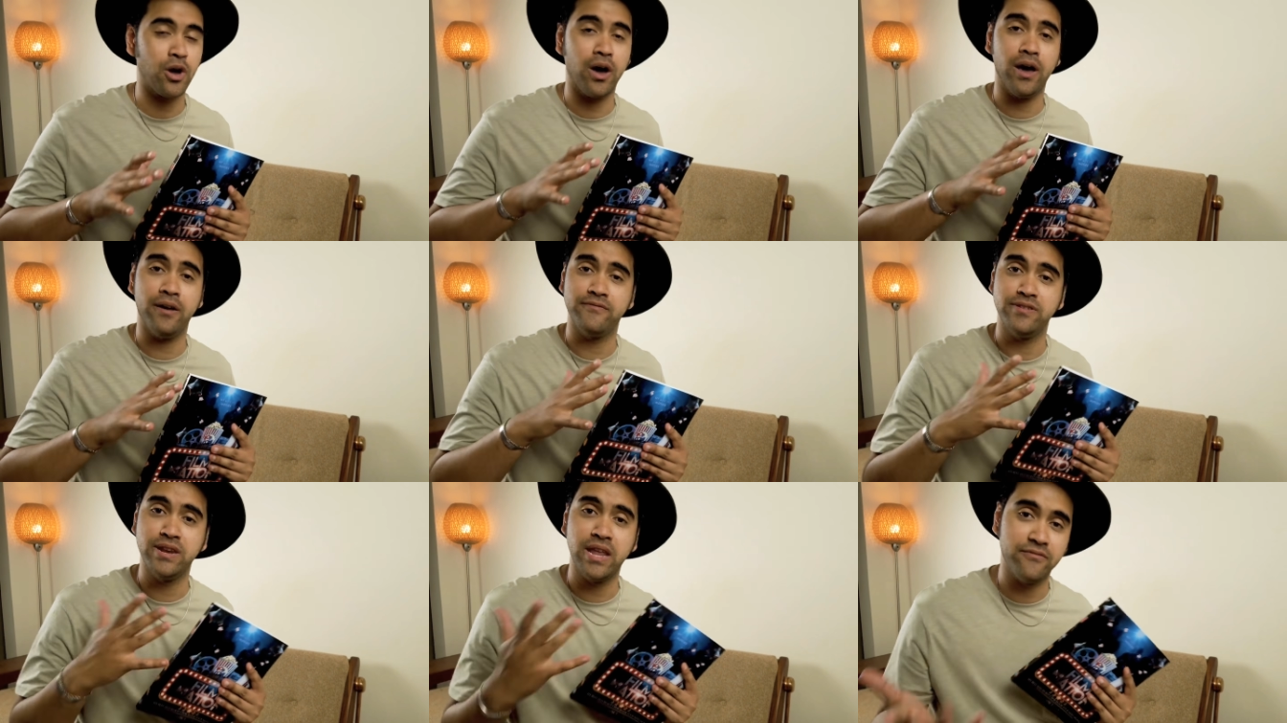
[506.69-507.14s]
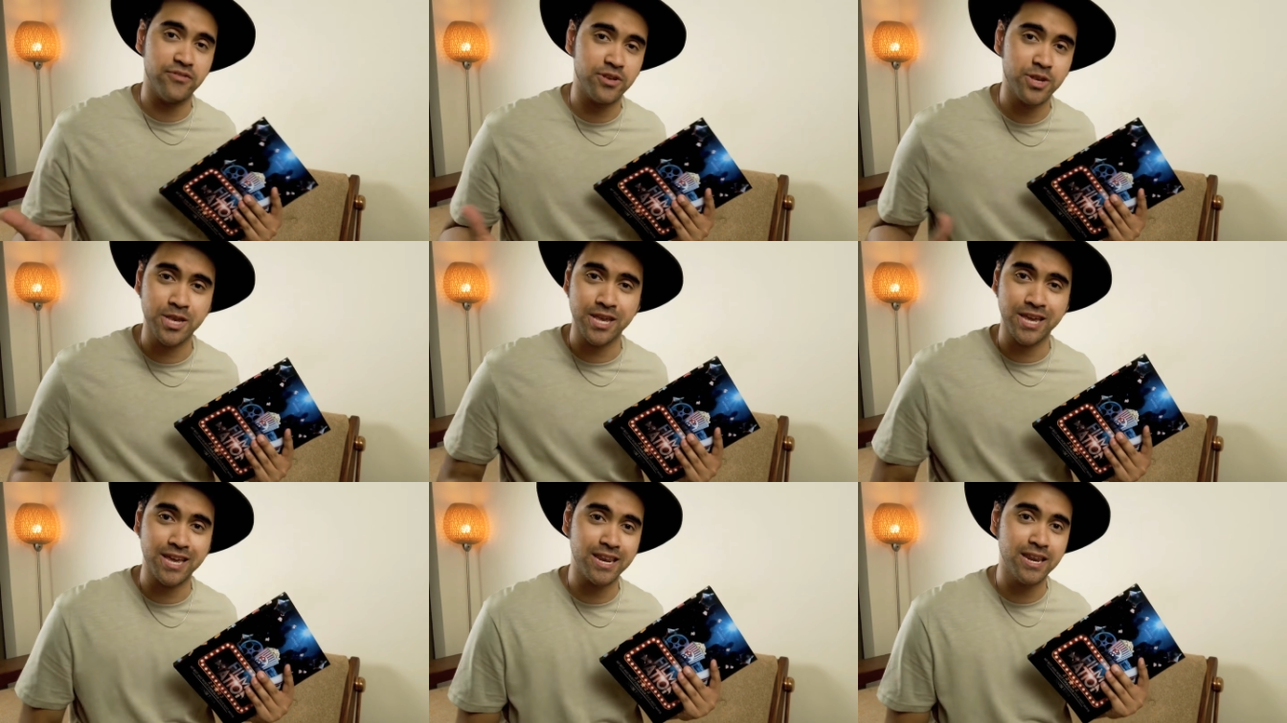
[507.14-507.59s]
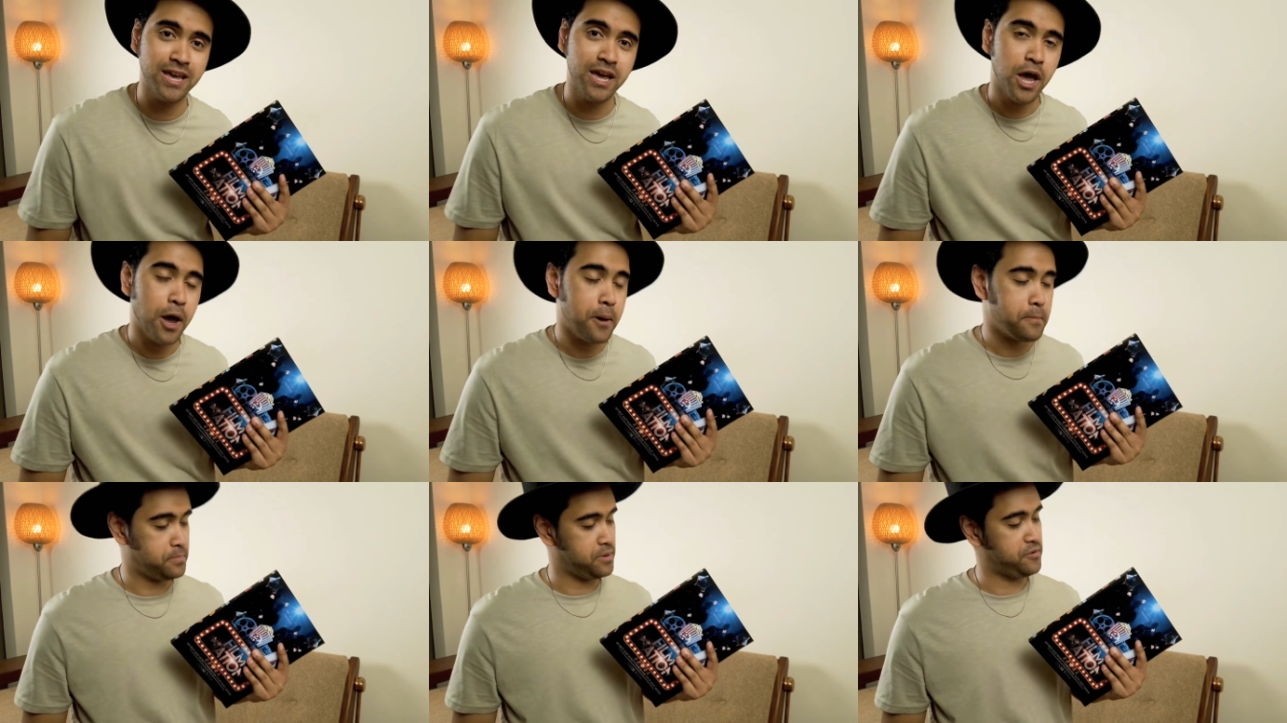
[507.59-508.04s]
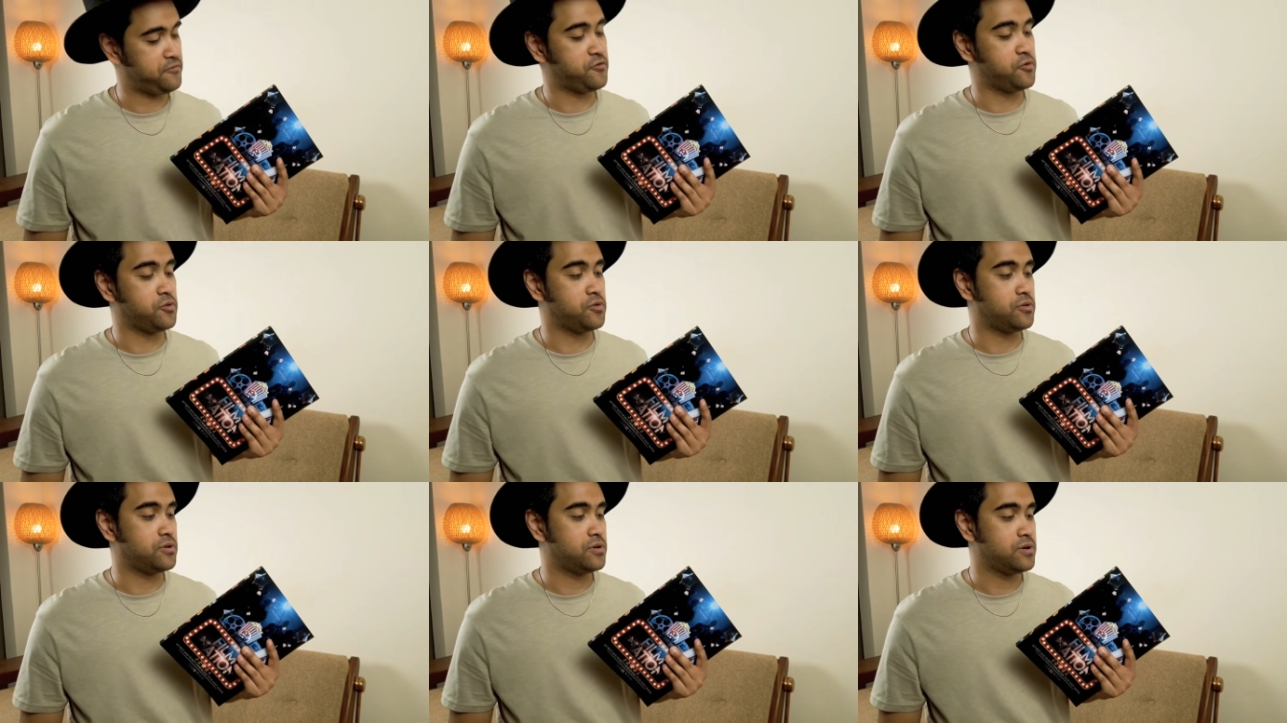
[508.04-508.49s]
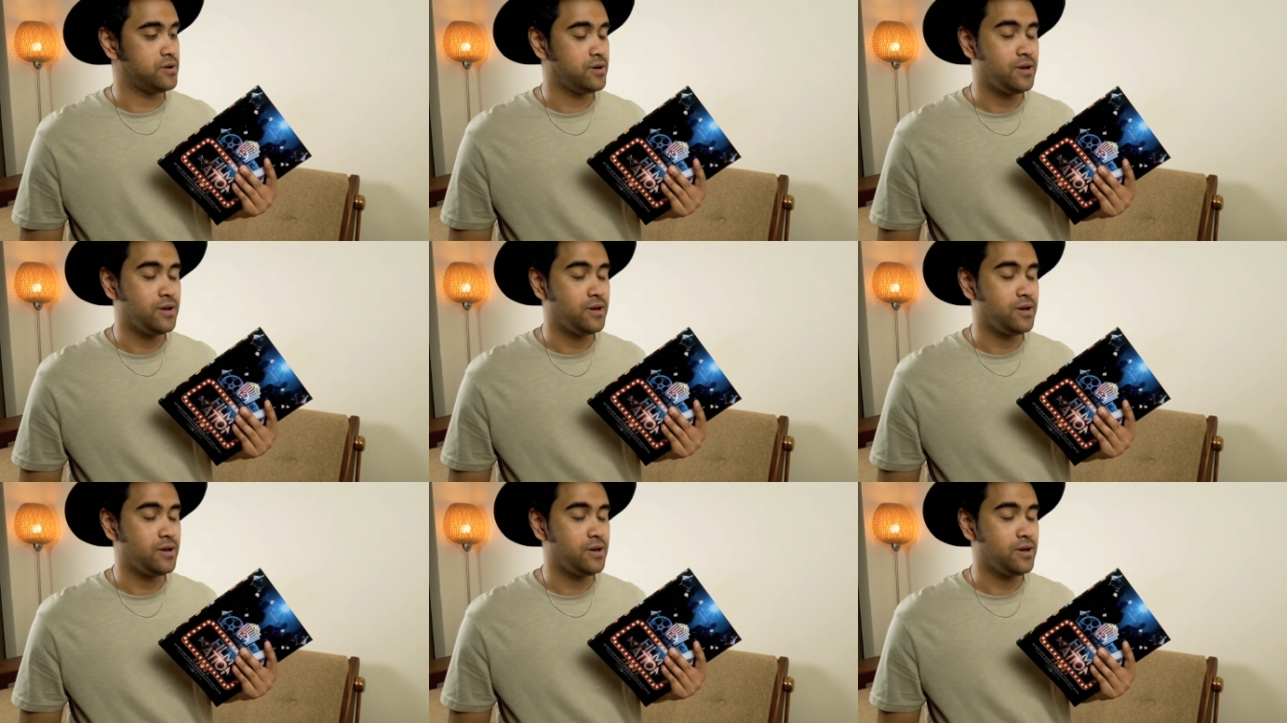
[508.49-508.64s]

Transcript: I have never seen before.